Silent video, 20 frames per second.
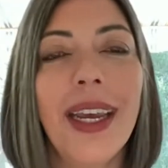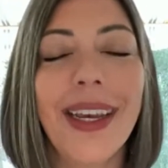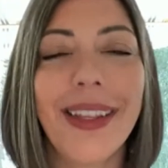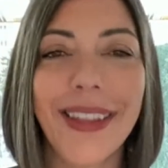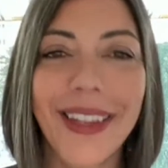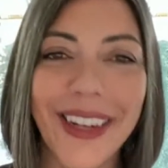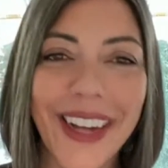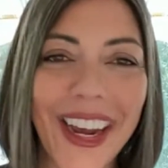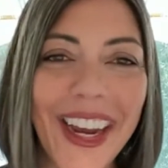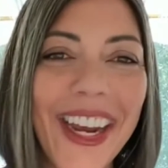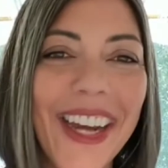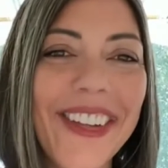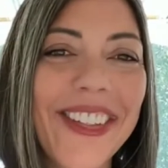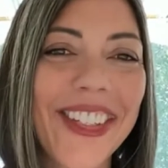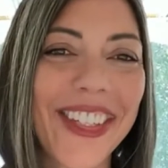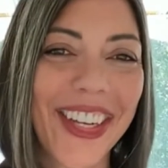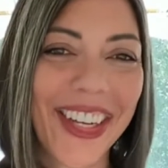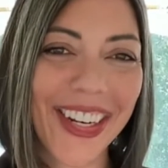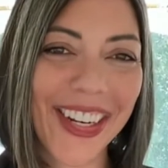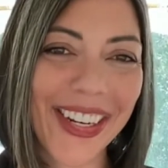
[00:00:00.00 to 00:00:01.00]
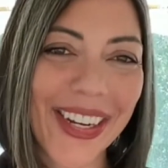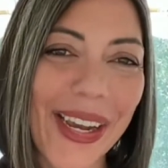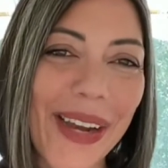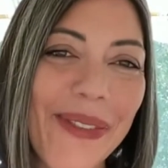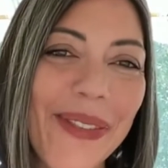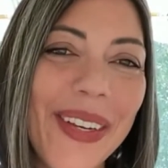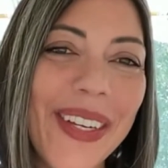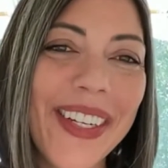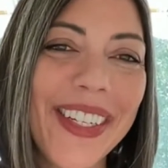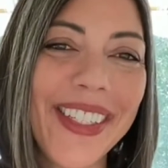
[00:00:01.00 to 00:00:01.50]
And then I have to kind of
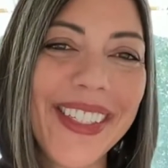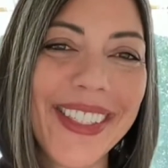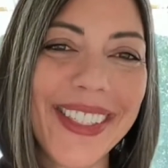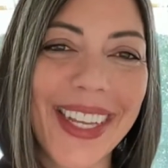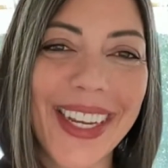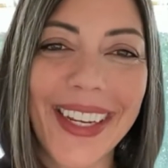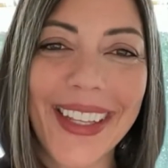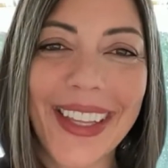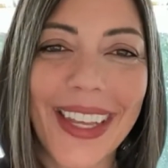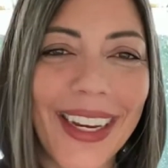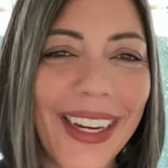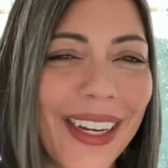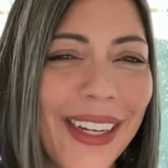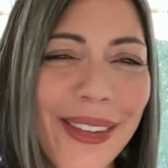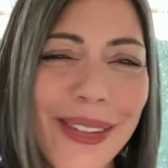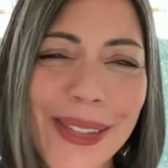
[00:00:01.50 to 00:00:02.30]
come in and say like,